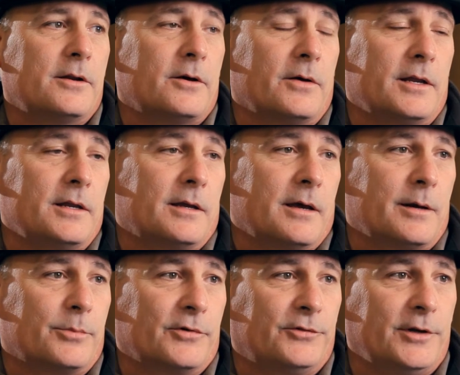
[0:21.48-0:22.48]
know, any kind
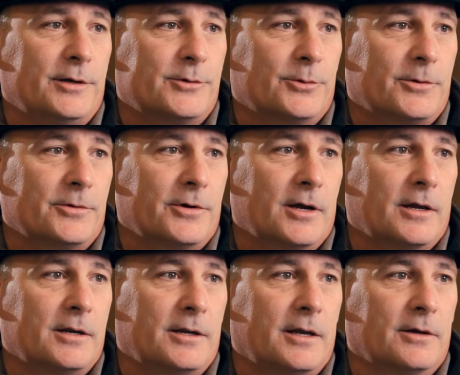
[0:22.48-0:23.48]
of procedure where they're
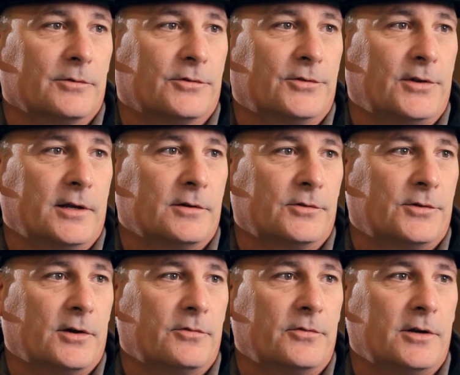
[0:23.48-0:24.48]
knocking you out and sticking
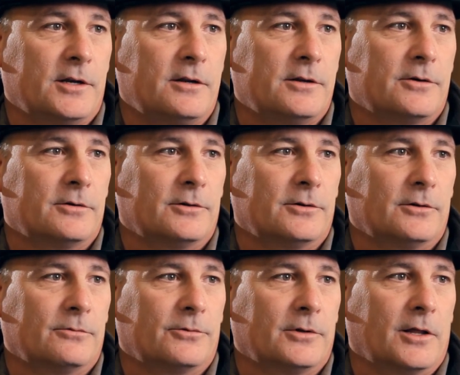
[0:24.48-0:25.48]
stuff in you, you're a
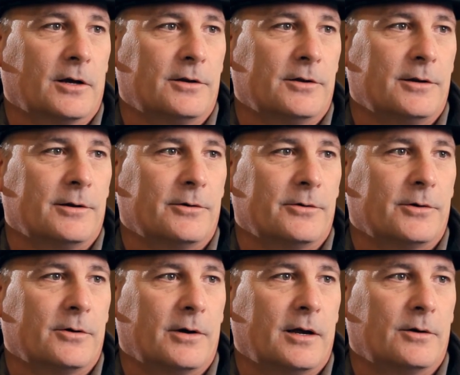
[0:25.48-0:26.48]
little reluctant. You don't
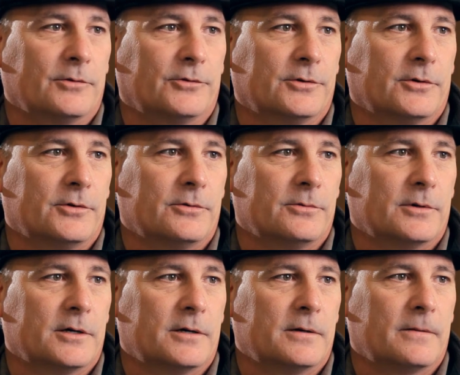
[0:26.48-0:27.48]
know how it's going
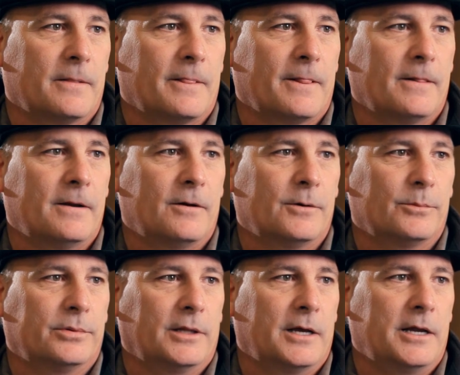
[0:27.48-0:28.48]
to, you know,
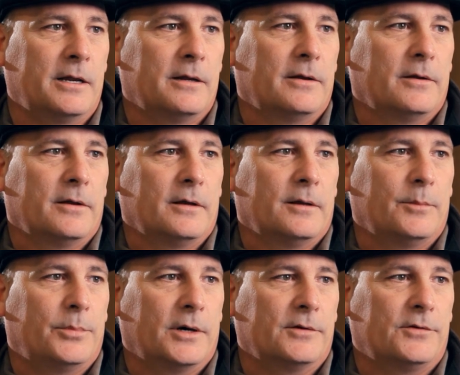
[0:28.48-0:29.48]
play.
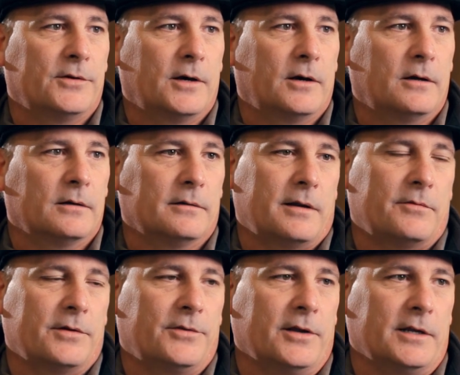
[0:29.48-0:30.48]
But
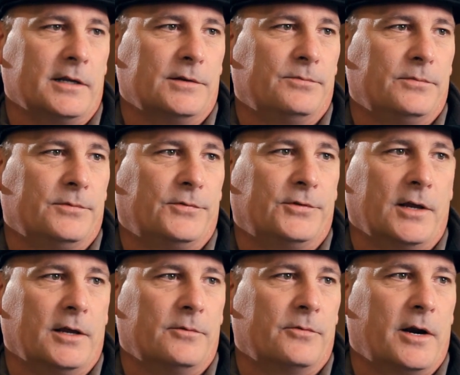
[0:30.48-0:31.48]
everything he
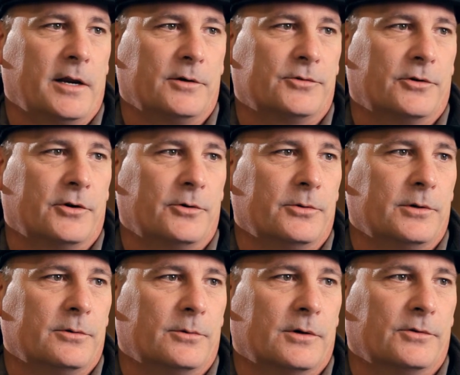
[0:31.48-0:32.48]
said rang true,
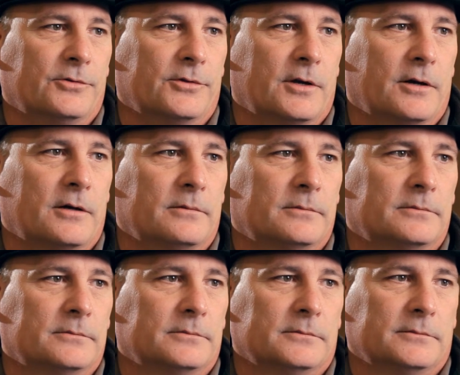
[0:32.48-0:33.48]
and it was, you
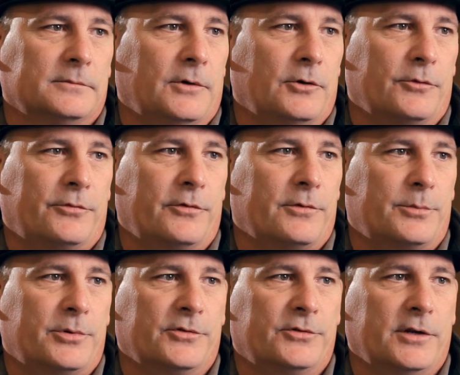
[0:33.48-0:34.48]
know, for the
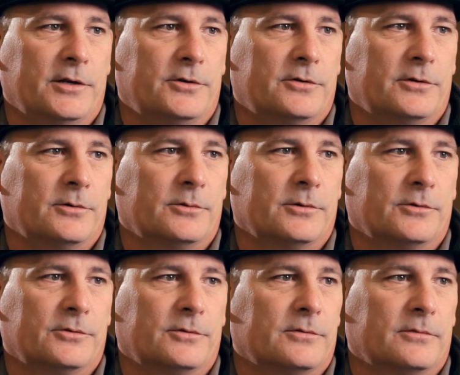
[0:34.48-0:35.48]
procedure, it
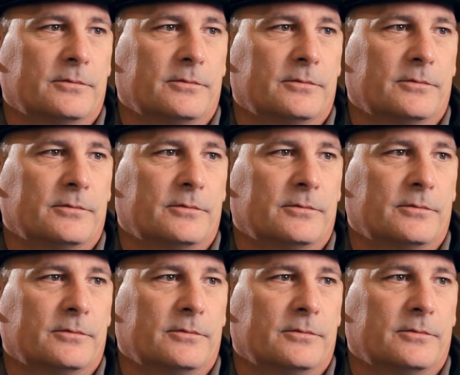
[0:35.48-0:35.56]
was